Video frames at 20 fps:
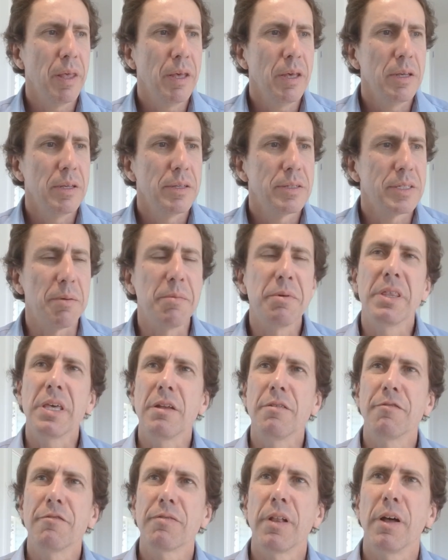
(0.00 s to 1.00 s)
Some of the
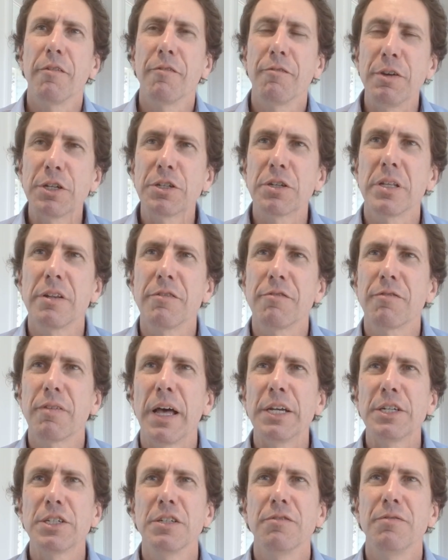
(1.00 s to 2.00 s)
official
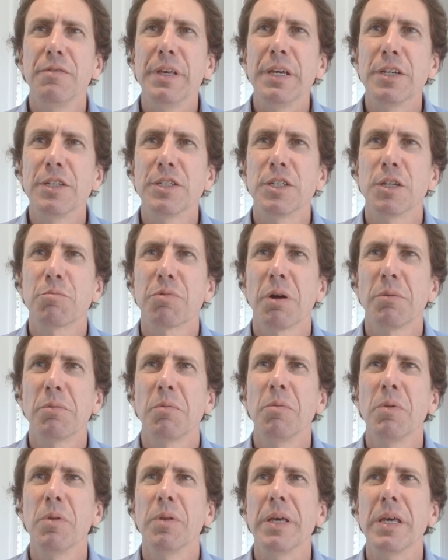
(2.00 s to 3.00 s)
inflation figures are
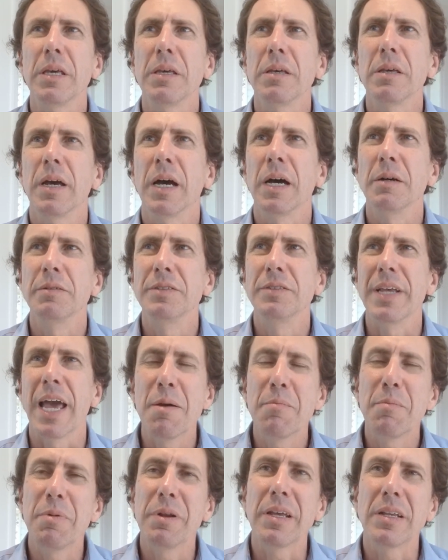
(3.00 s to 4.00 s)
probably
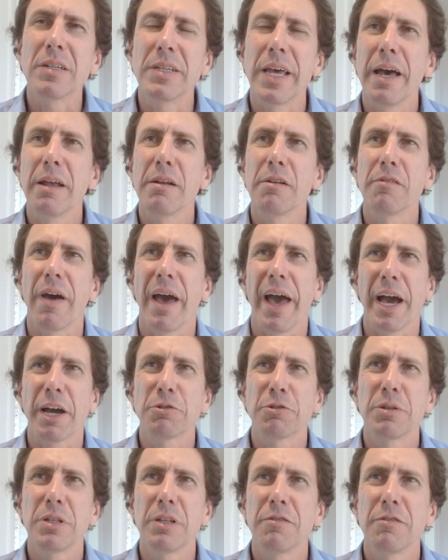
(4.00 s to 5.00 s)
dampening down of
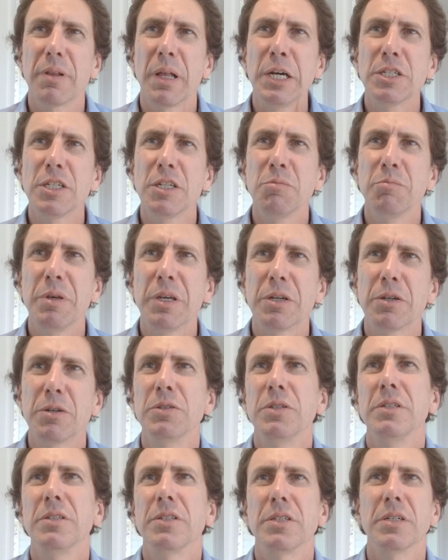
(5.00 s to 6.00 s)
actual inflation
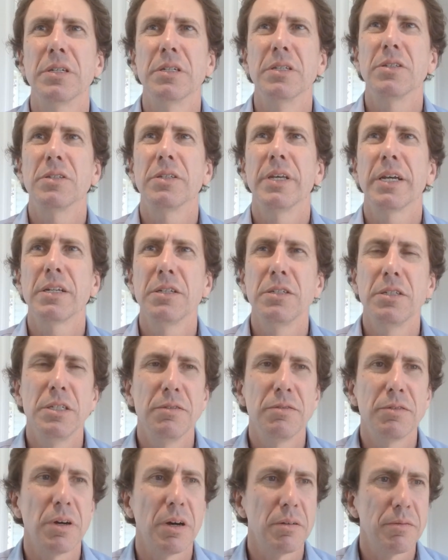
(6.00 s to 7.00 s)
because in certain sectors
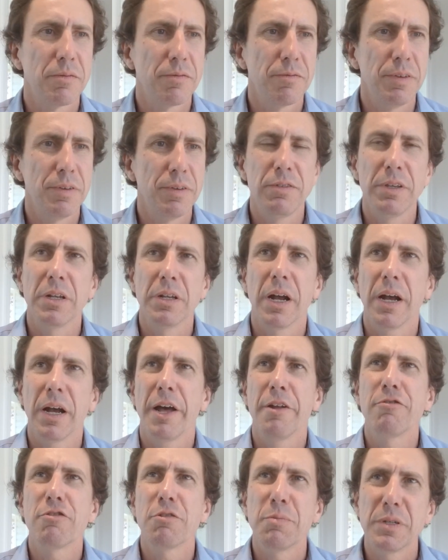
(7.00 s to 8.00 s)
you've got 50 and
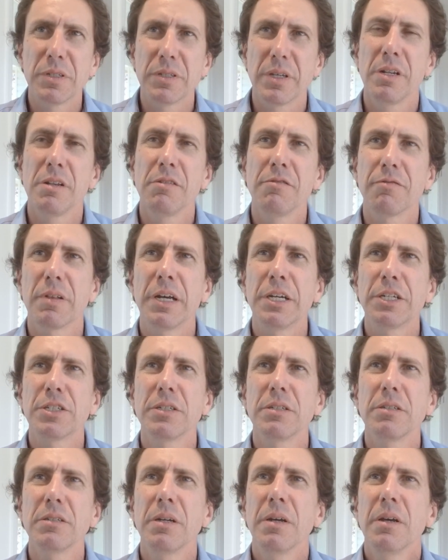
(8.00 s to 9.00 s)
100%
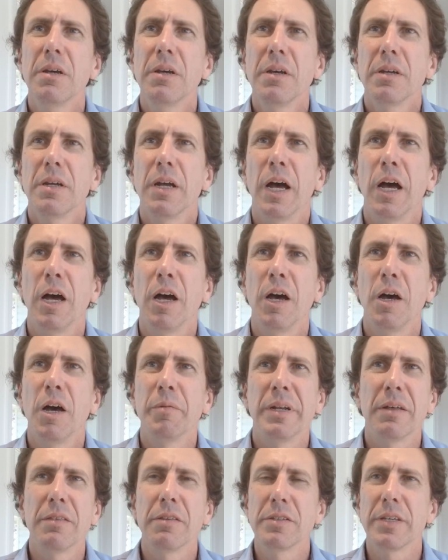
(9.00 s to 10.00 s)
inflation.
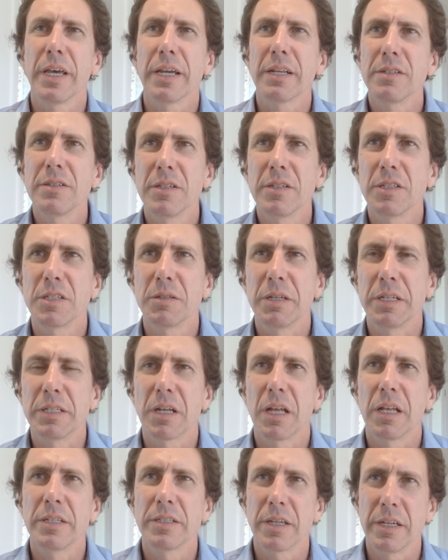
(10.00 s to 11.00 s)
In other sectors
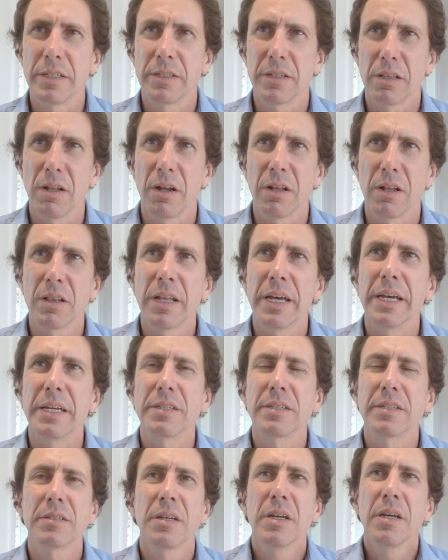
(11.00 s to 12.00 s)
it's a lot
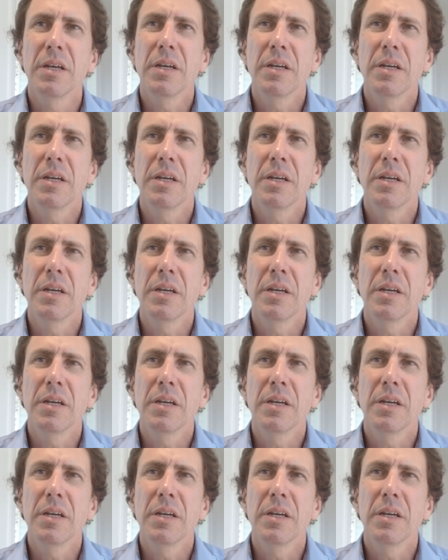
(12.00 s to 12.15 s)
less.